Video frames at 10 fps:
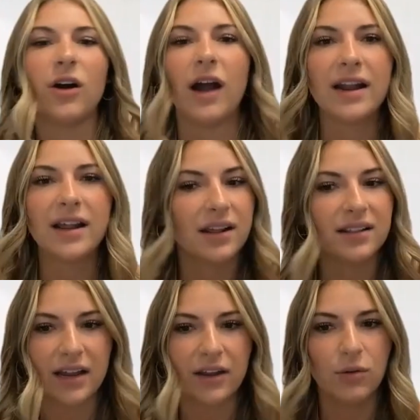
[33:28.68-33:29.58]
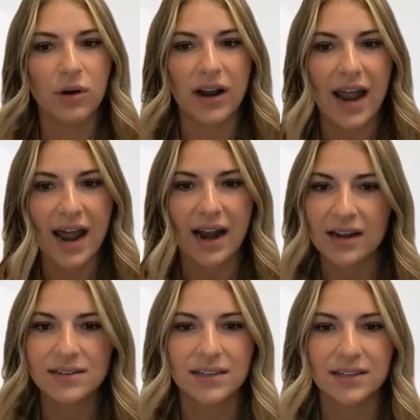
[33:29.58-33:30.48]
or anything that you want to add
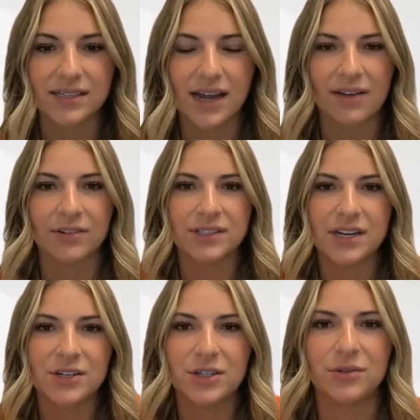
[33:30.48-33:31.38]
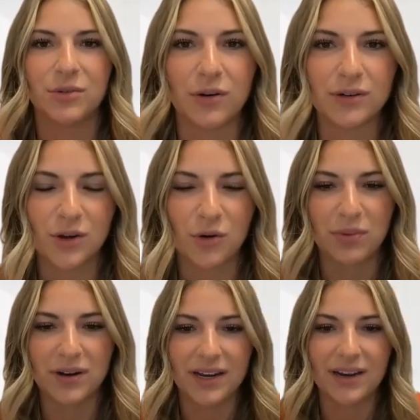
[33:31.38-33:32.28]
on to this conversation. We're always
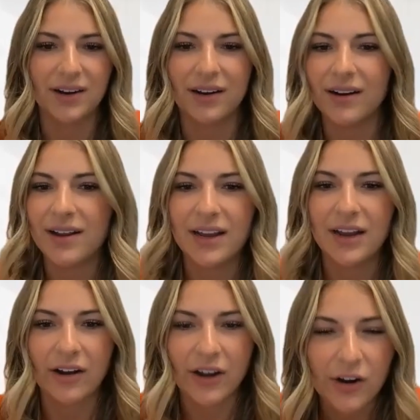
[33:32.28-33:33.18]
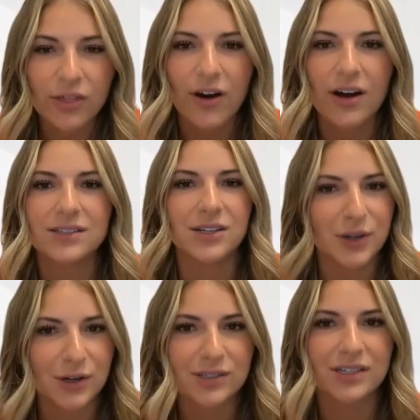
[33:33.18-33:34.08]
open to hearing your thoughts
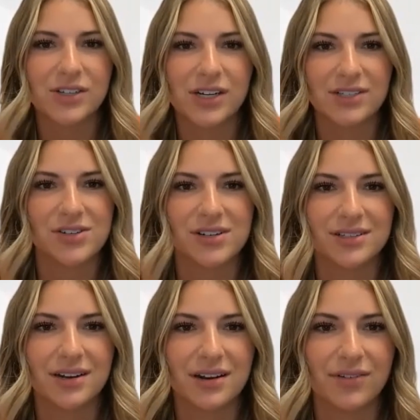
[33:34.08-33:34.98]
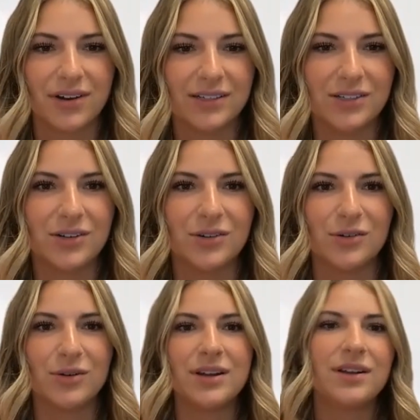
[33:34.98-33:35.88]
and your suggestions and advice
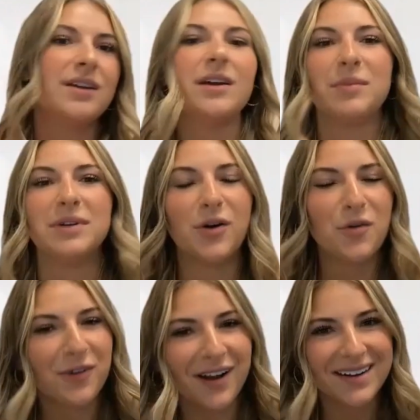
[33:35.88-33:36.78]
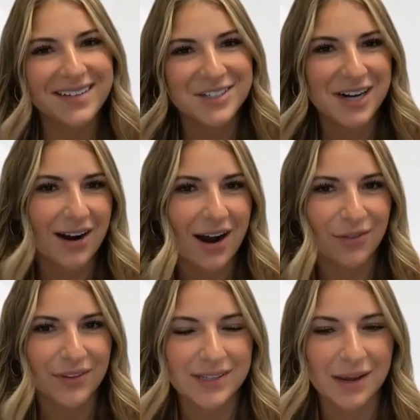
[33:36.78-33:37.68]
too. But don't forget to share
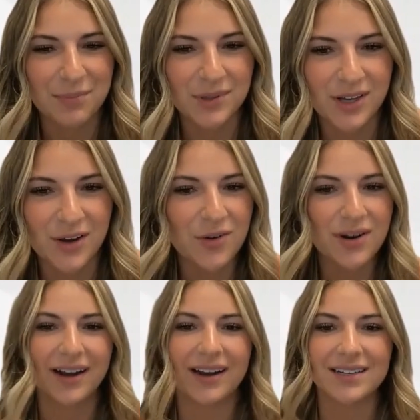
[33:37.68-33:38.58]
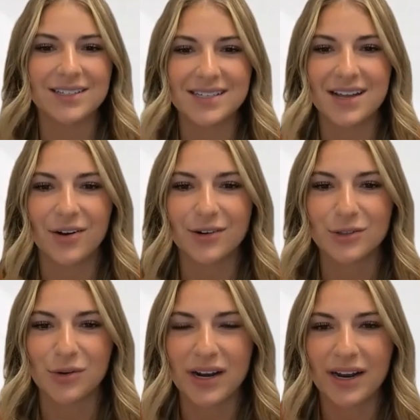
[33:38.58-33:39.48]
out this episode and consider
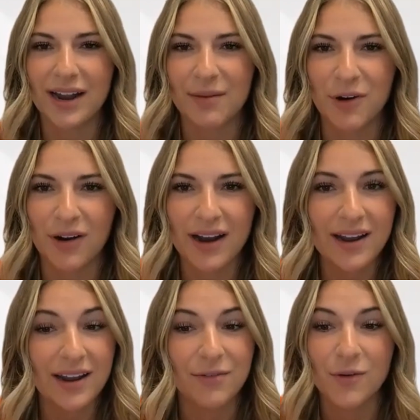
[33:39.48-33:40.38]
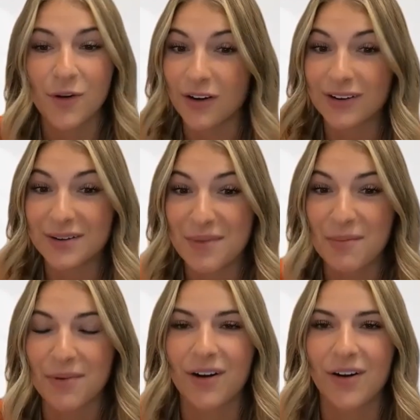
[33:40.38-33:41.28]
joining MRA if you aren't a
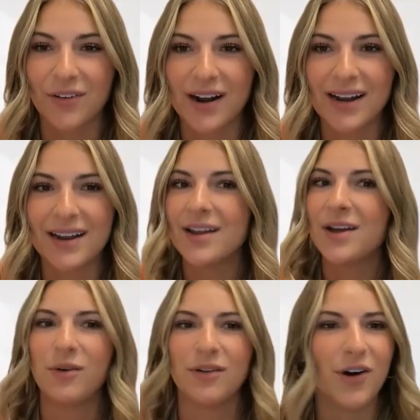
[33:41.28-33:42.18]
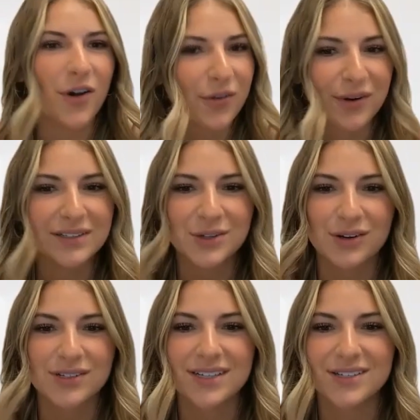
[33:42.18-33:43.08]
member already. We have all the
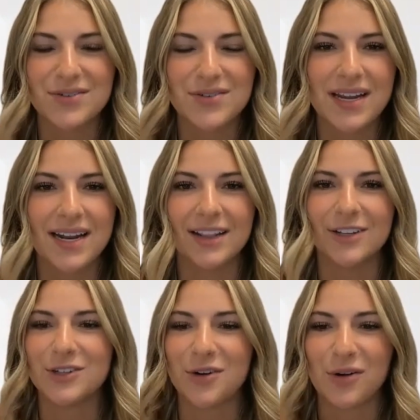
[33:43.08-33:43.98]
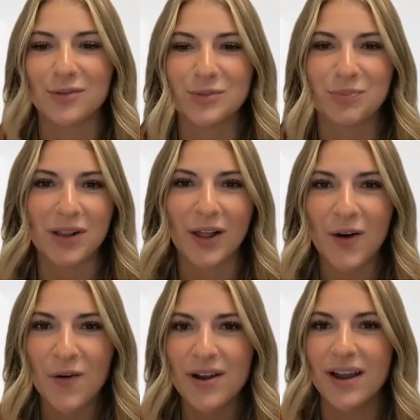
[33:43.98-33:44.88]
resources you need in the show notes
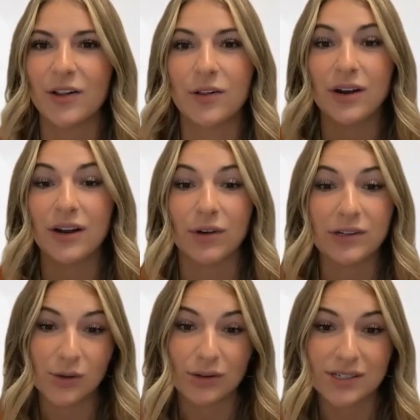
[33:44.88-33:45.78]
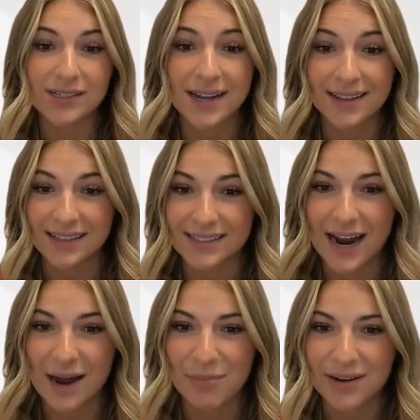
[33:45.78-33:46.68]
below, including resources on this
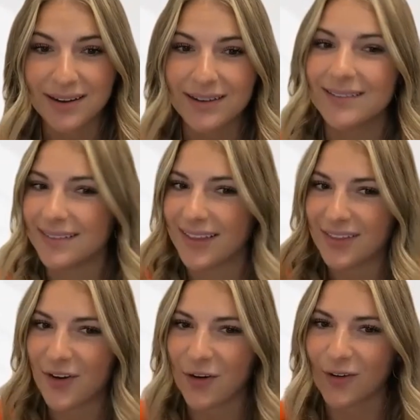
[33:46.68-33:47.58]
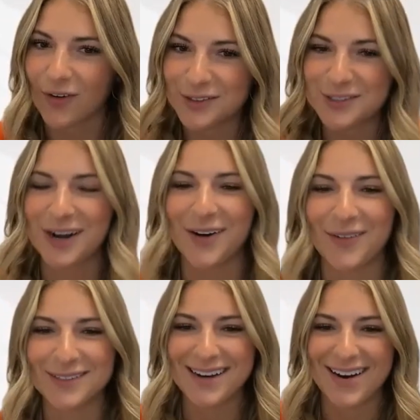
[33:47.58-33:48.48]
topic, with the article
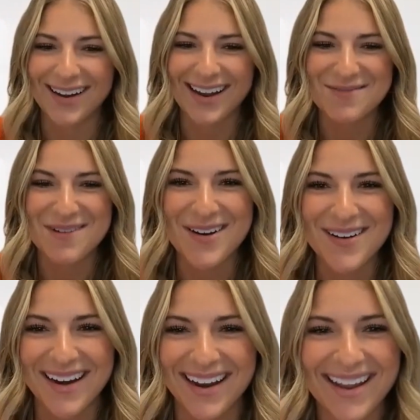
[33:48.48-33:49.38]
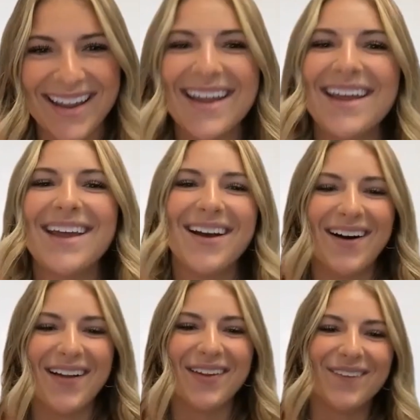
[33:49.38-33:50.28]
Cheryl was talking about.
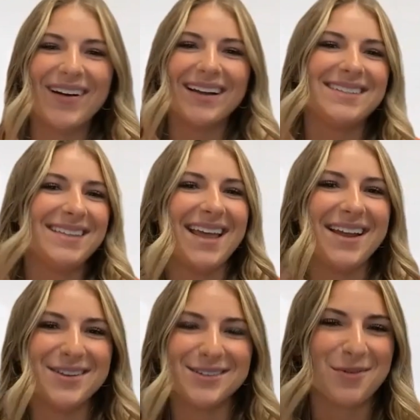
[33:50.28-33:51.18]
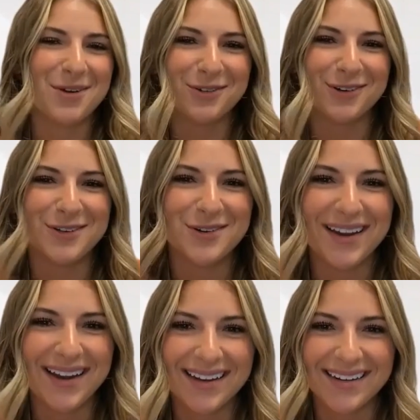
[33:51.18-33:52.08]
Otherwise, thank you so much for
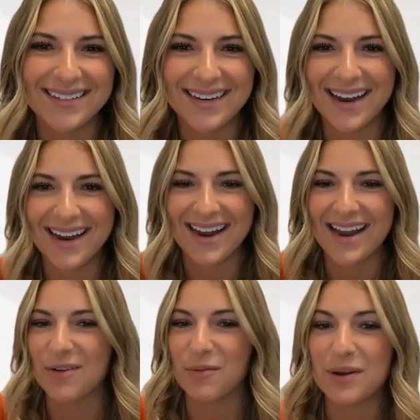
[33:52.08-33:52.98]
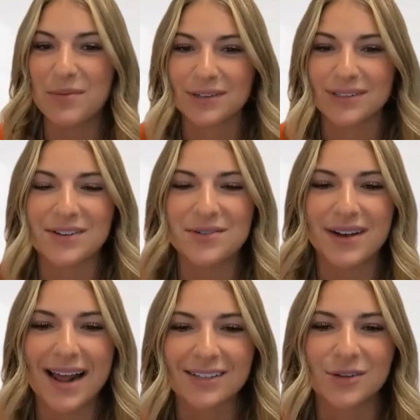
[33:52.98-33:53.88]
tuning in today, and we will see you
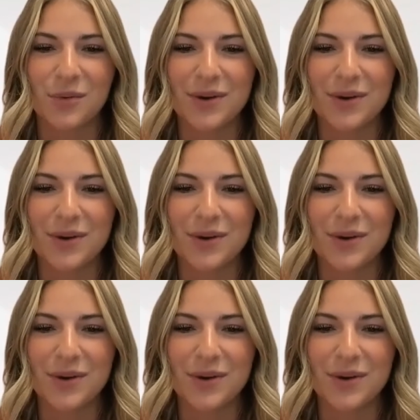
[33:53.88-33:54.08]
next